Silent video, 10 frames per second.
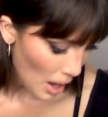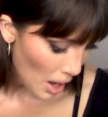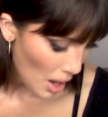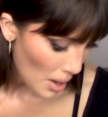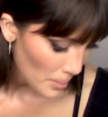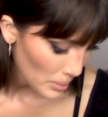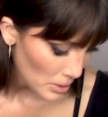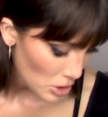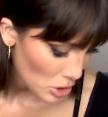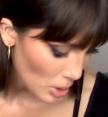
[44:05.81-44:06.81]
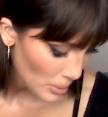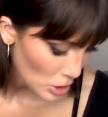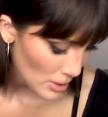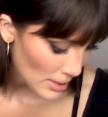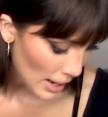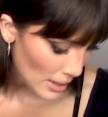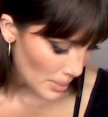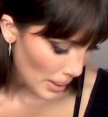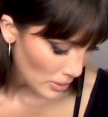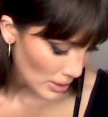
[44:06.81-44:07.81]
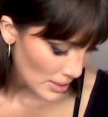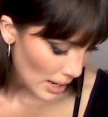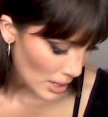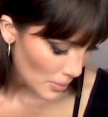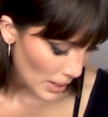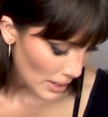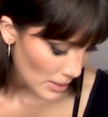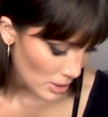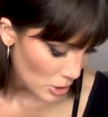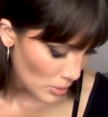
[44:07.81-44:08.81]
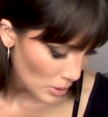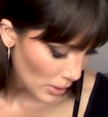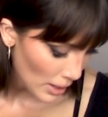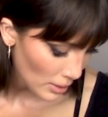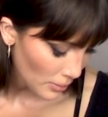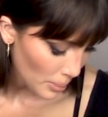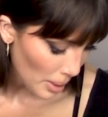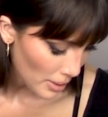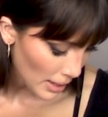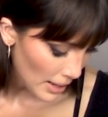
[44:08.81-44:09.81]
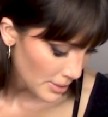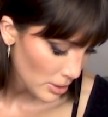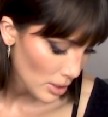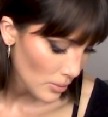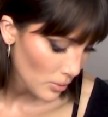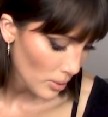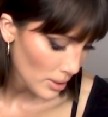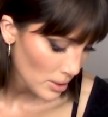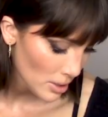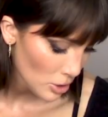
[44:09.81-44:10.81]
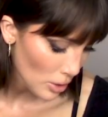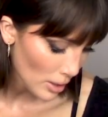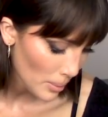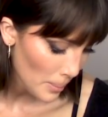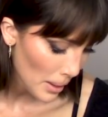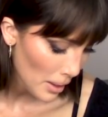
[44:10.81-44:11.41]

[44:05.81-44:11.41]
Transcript: Um, so much anxiety about this. Anyways, you're doing great. Love your podcast. Looking forward to the drunk mi-